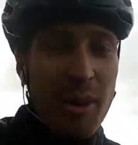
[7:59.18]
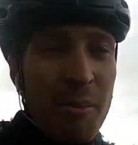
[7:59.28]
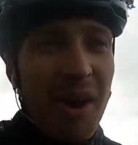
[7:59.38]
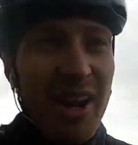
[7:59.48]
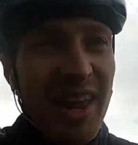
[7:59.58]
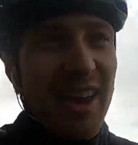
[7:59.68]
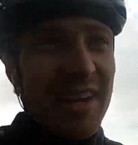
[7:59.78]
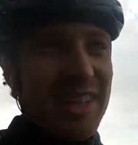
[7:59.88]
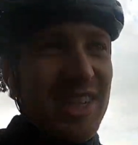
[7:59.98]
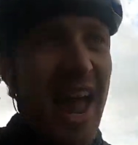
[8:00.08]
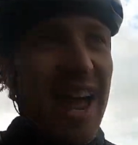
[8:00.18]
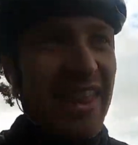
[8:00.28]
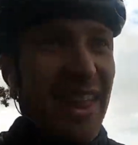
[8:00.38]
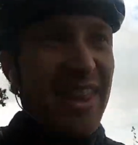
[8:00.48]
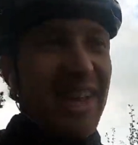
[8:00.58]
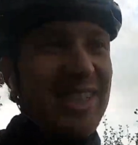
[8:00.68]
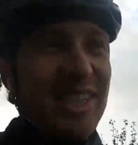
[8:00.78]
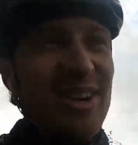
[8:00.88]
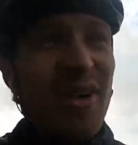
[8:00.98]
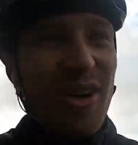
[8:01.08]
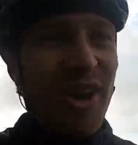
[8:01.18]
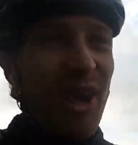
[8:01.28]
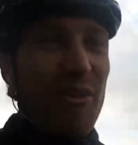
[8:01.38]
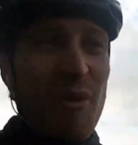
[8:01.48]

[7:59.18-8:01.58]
completely understand that this is not going to like